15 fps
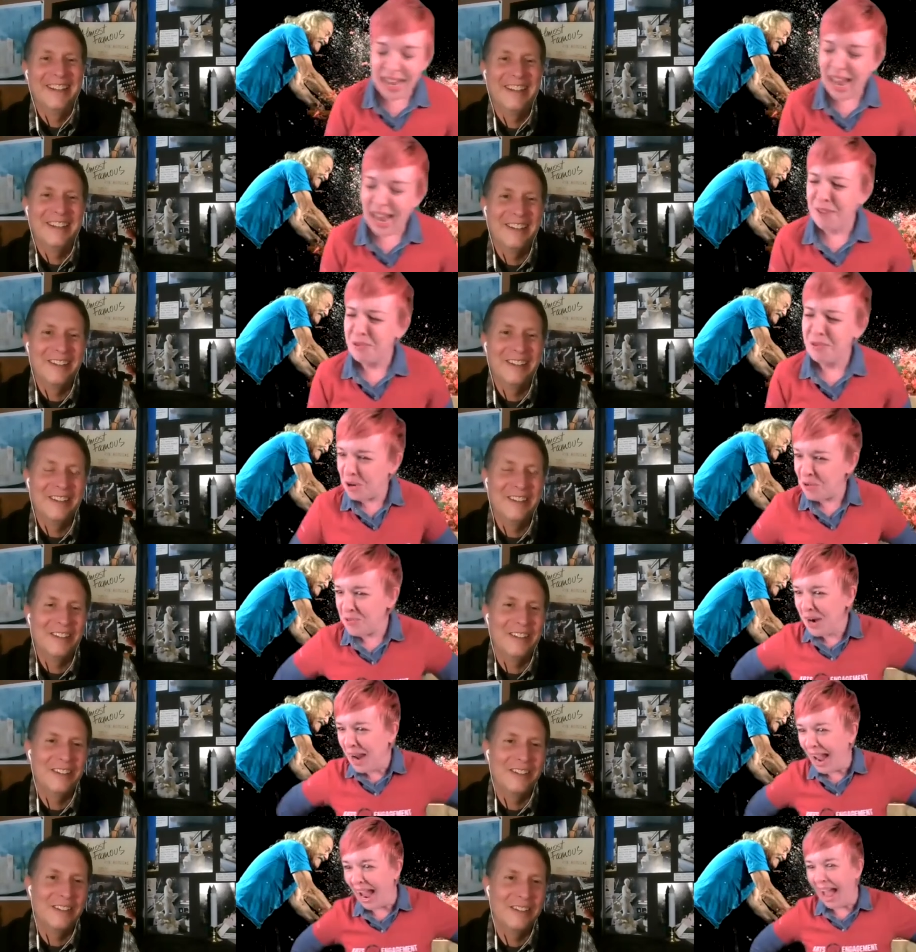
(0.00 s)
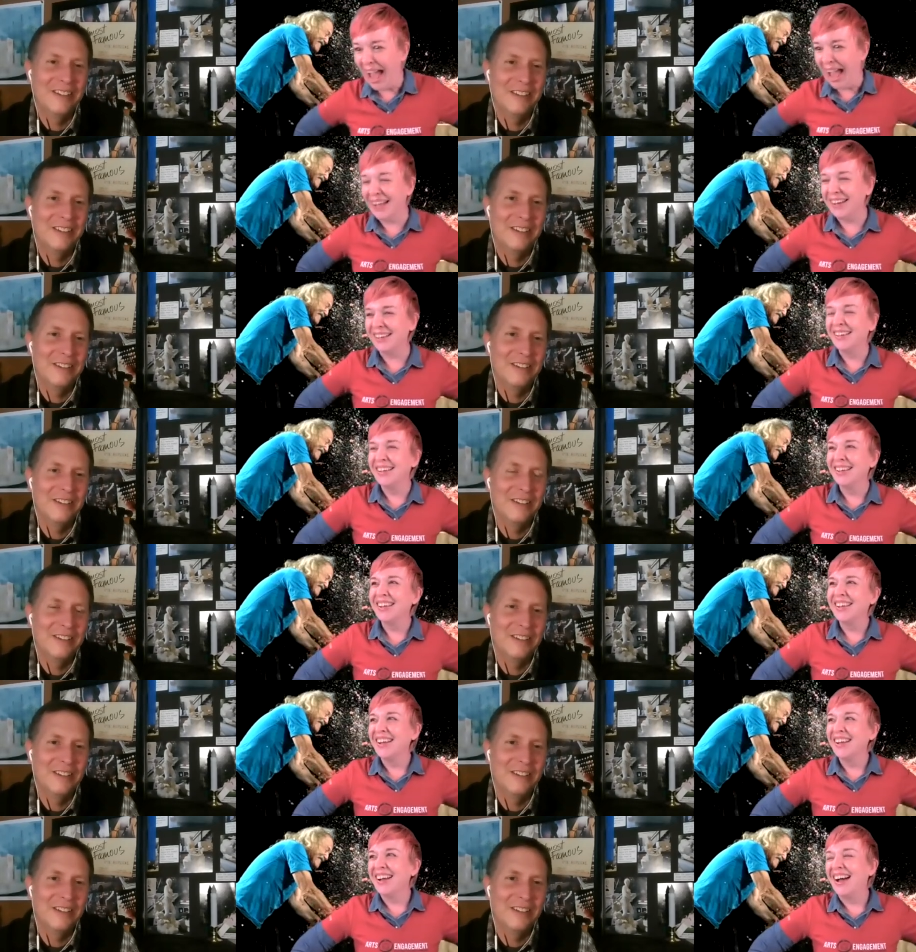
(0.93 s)
Speaker 1: have you ever had
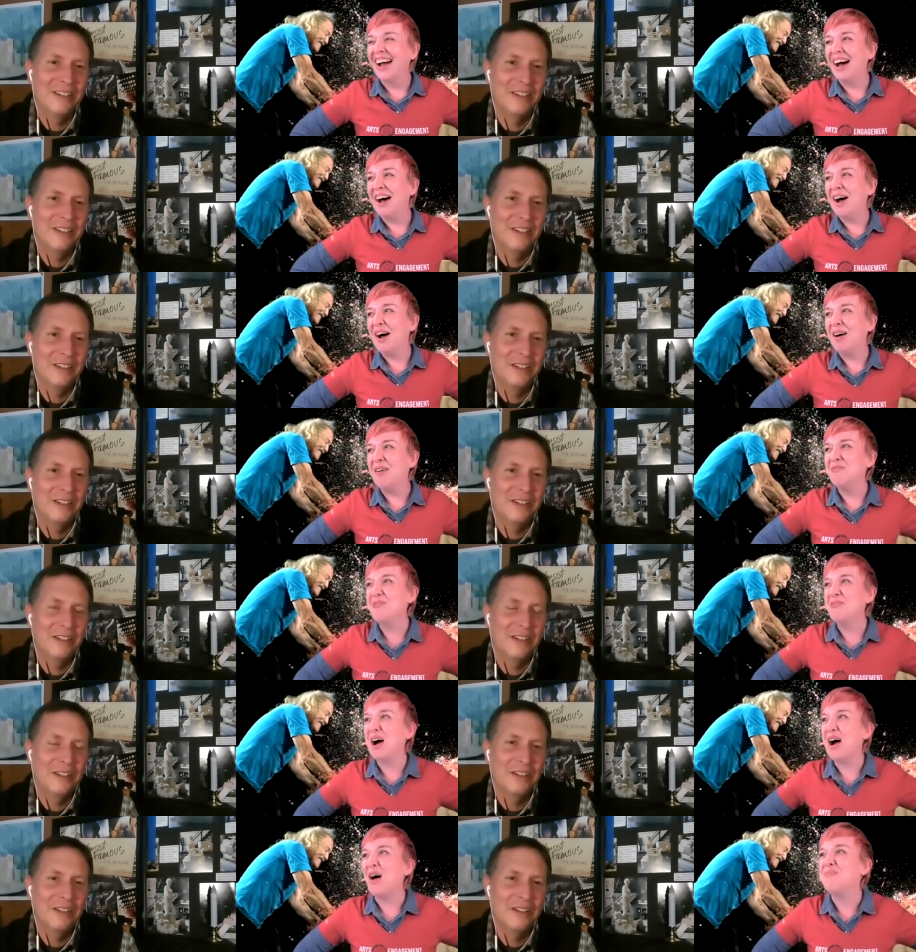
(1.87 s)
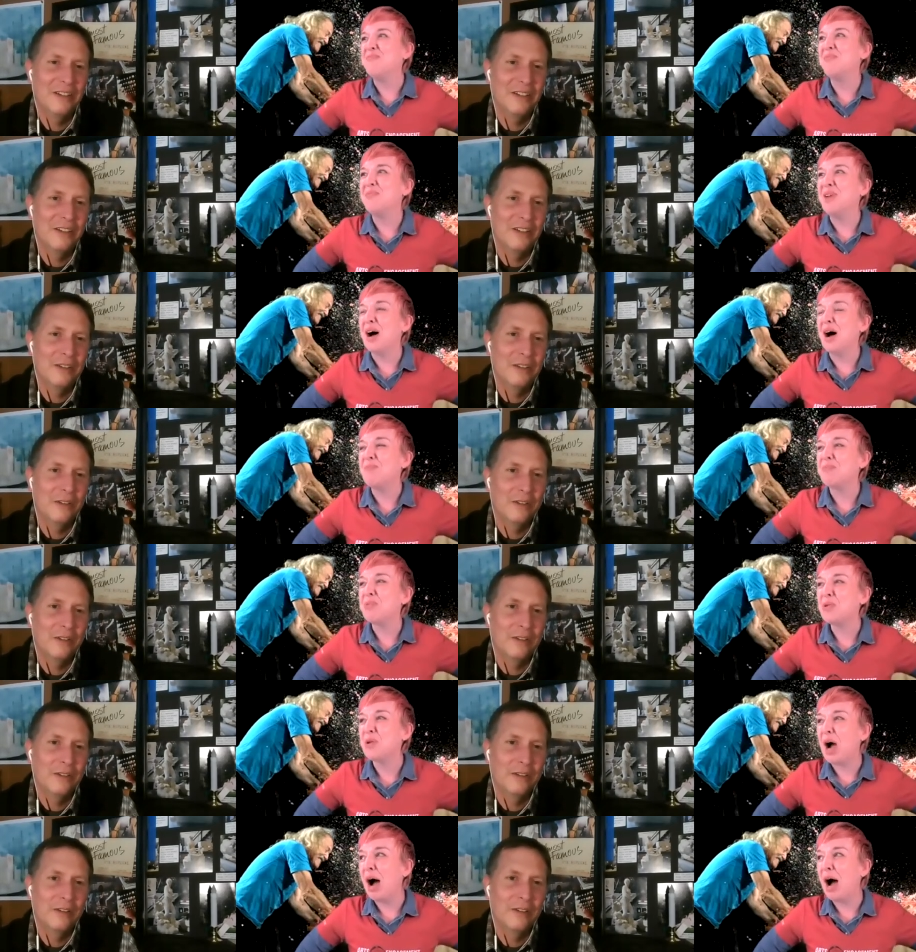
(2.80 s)
um, a, a
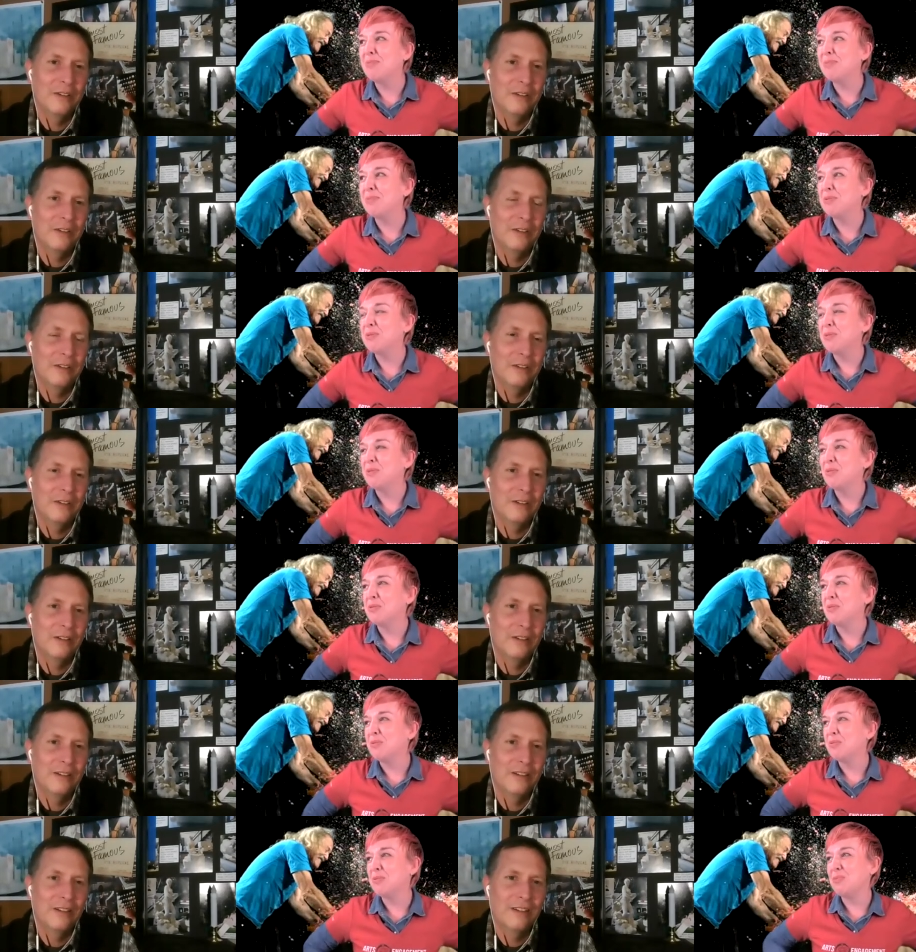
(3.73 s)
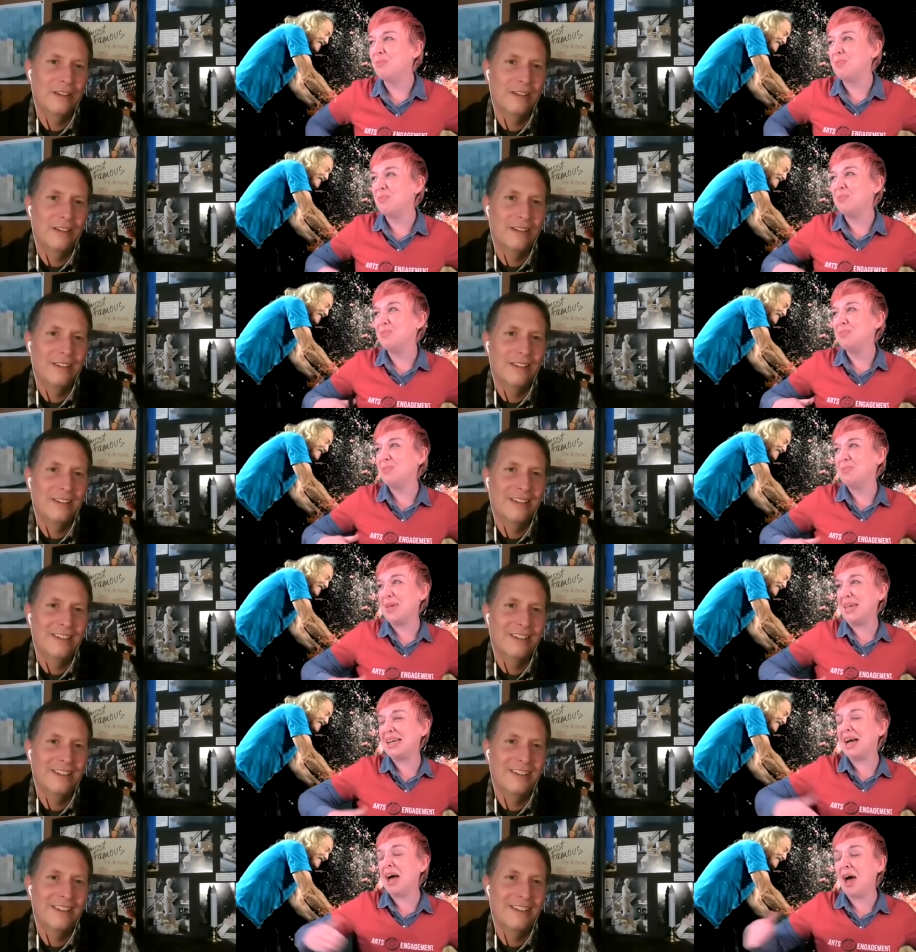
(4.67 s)
prop
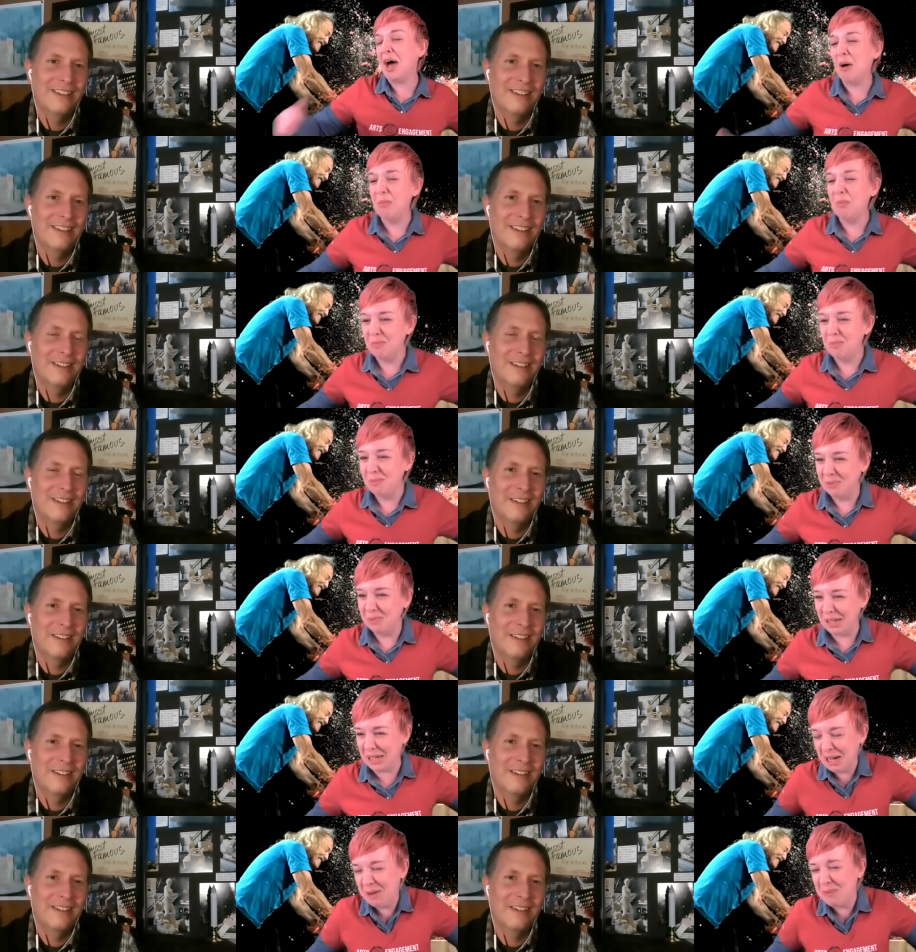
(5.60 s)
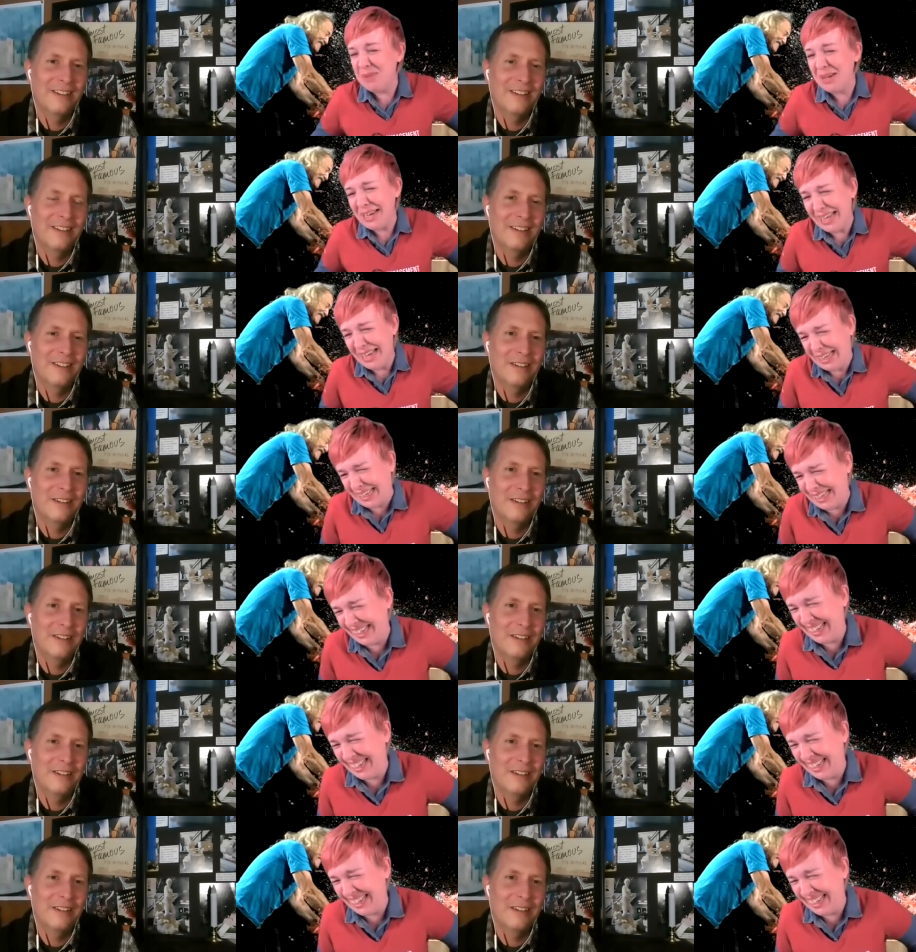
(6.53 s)
become comedic